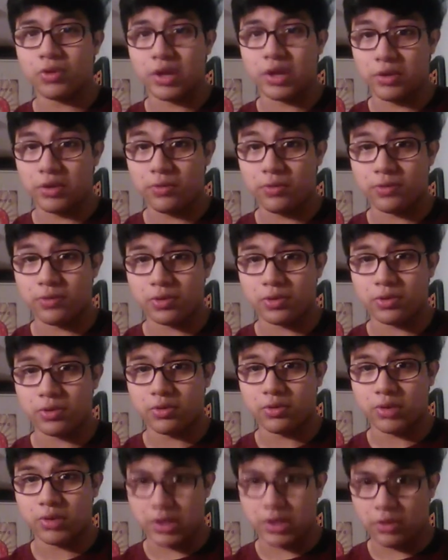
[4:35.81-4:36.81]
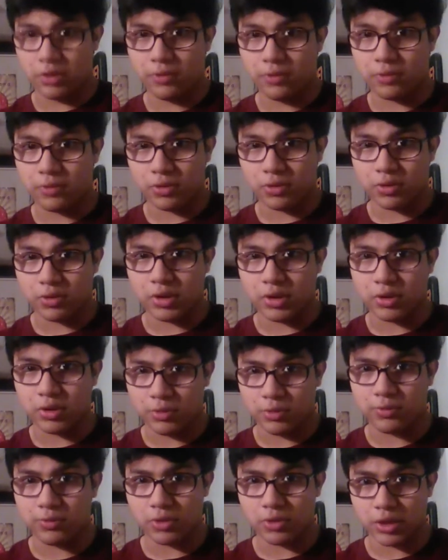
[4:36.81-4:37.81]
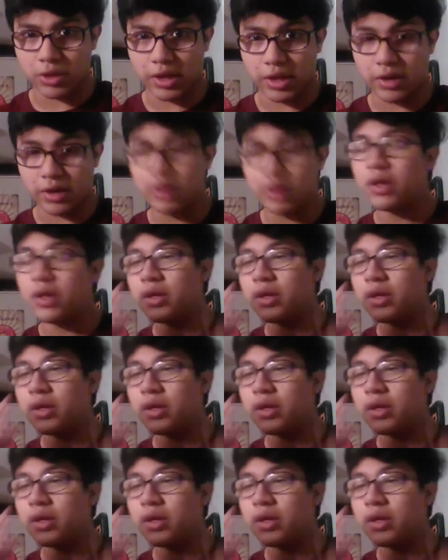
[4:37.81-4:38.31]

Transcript: and over and over and over again.